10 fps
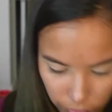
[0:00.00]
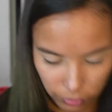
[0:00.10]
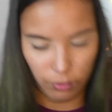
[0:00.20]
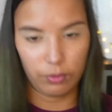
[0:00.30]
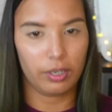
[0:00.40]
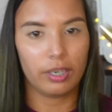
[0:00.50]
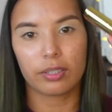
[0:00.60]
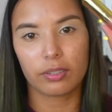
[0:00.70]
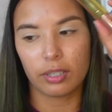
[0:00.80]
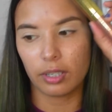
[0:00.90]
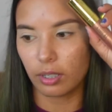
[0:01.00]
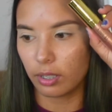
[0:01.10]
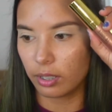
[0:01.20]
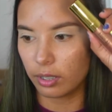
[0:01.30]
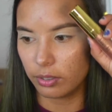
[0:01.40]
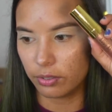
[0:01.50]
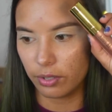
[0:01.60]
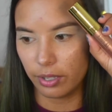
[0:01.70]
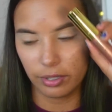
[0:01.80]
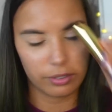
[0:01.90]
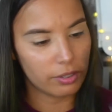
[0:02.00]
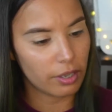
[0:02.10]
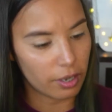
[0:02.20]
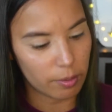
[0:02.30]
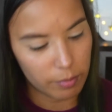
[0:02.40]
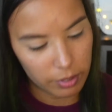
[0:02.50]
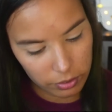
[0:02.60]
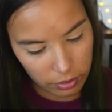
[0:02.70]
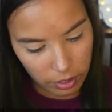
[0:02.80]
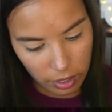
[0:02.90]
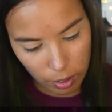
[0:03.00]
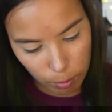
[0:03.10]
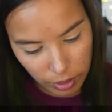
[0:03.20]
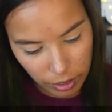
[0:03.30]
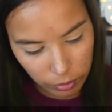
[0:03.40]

So the next thing is this. It's the Appeal